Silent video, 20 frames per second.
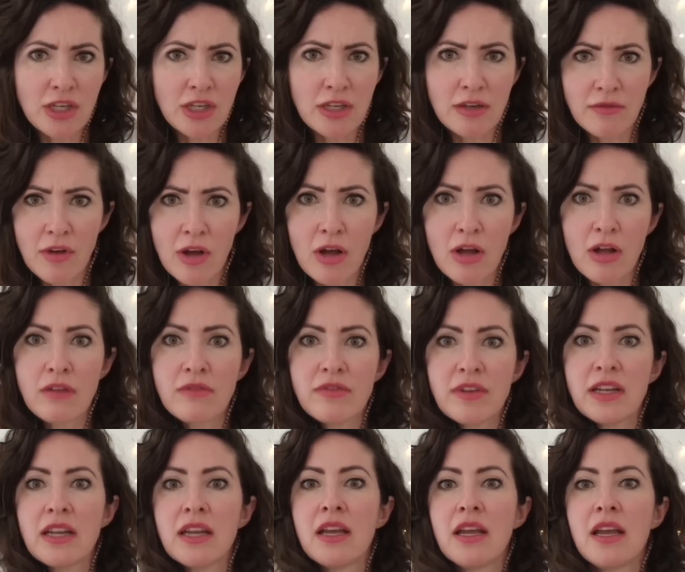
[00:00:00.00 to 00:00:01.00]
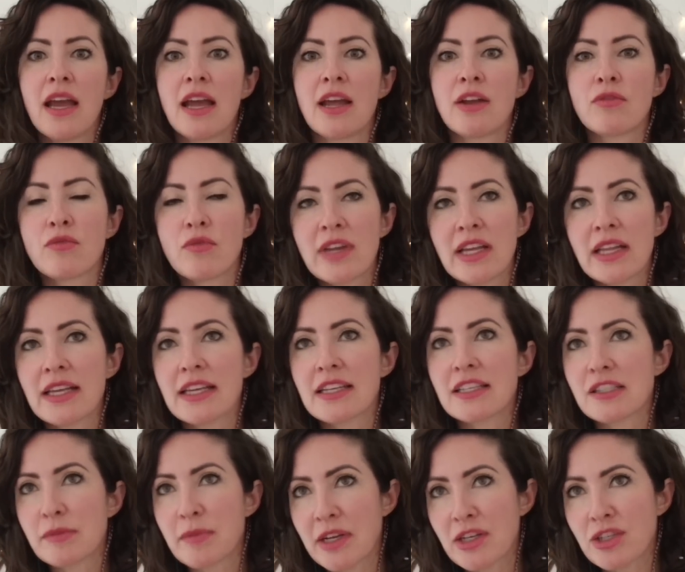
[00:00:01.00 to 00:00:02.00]
and evolve, and really,
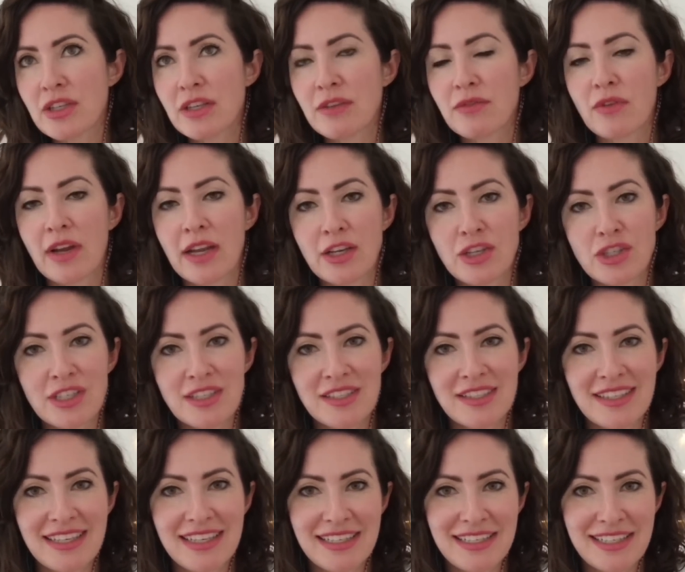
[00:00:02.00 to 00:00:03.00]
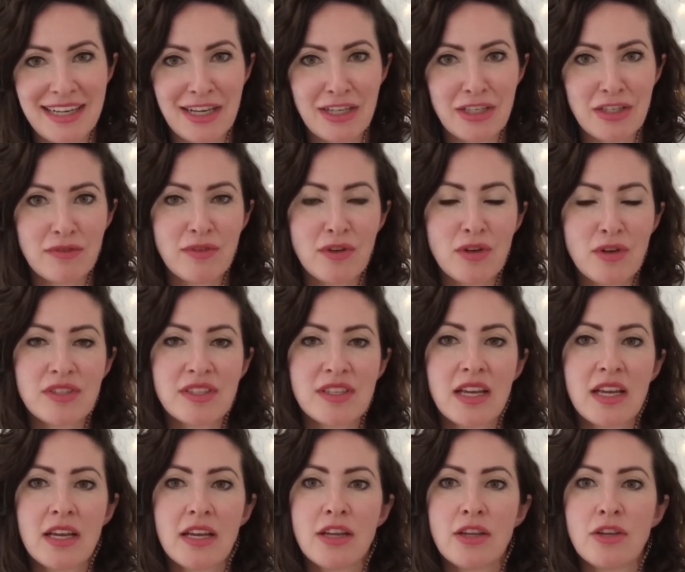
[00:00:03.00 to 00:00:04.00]
especially for anxiously attached folks,
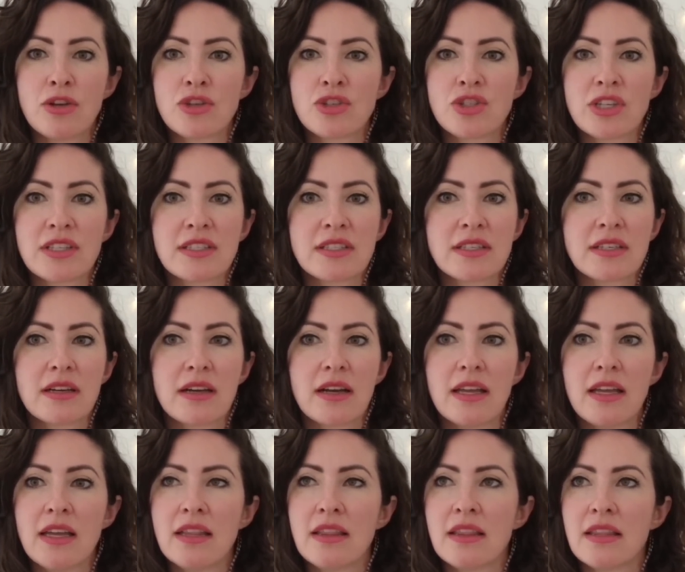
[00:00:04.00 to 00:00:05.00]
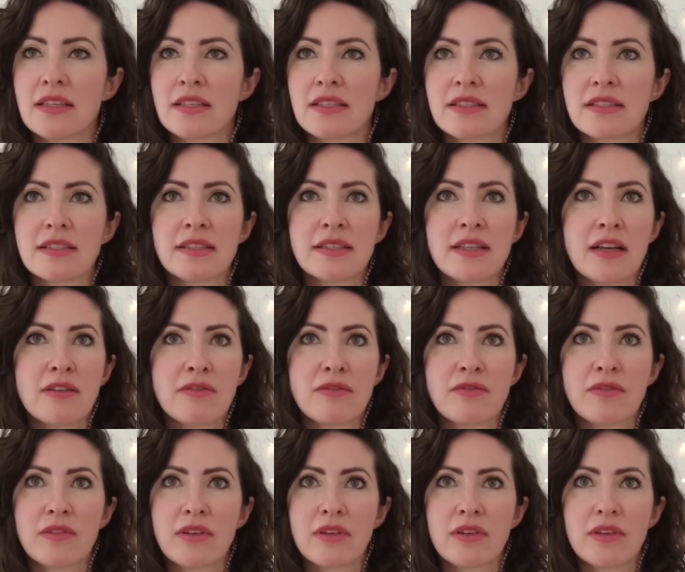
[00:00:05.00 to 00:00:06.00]
you're just in this
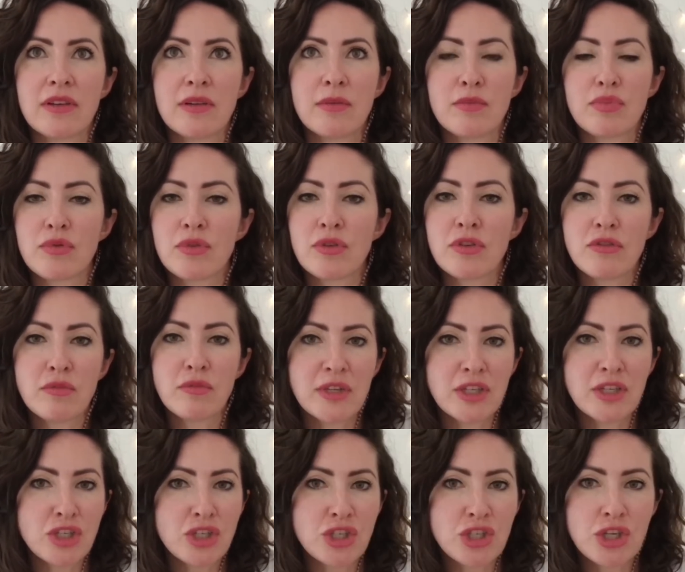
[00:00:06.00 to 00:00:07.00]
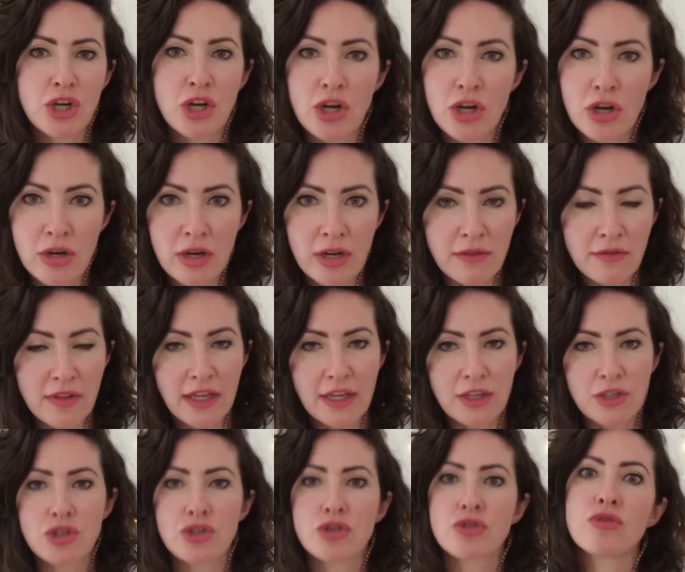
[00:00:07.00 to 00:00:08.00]
self improvement churn of like
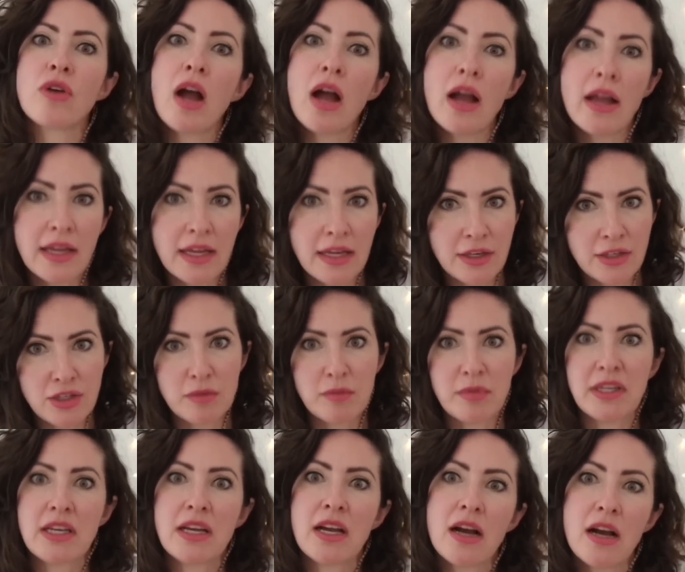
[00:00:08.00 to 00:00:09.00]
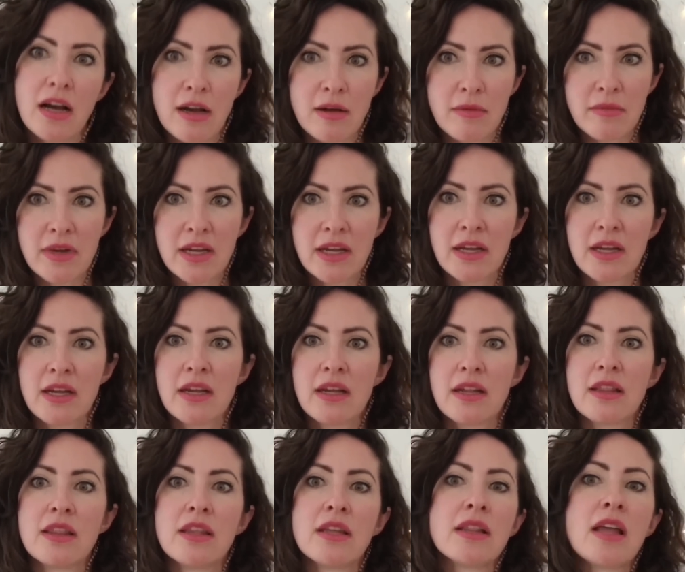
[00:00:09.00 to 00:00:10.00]
trying to become
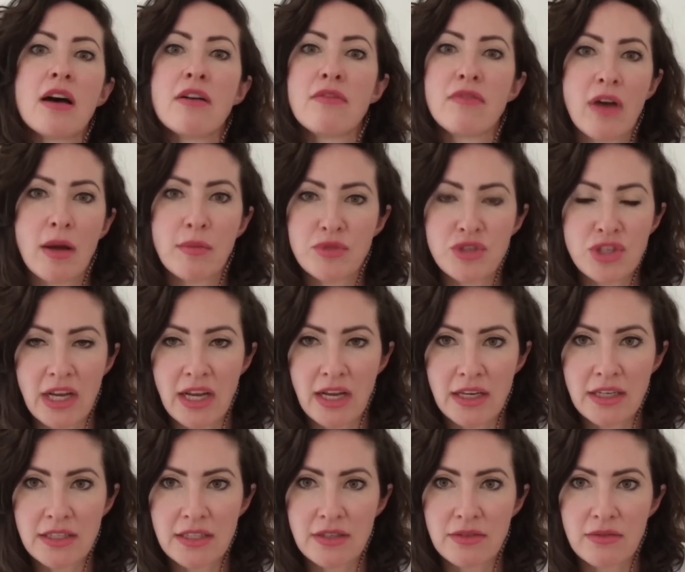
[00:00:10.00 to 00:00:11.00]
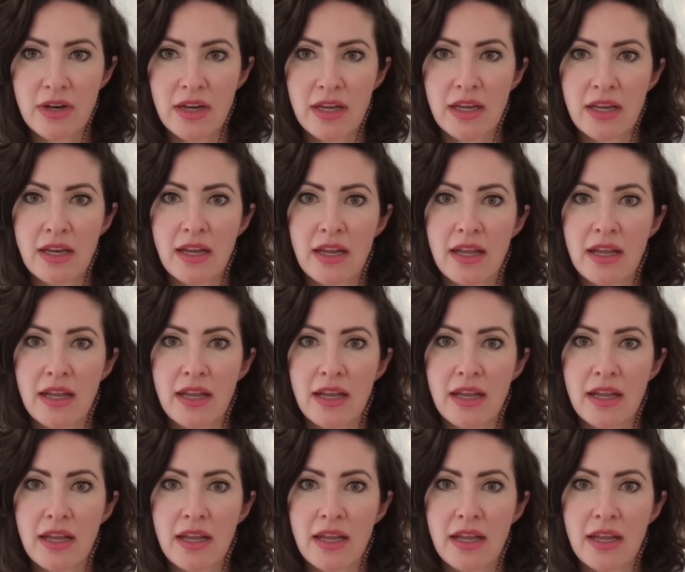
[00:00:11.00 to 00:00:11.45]
the love object, right?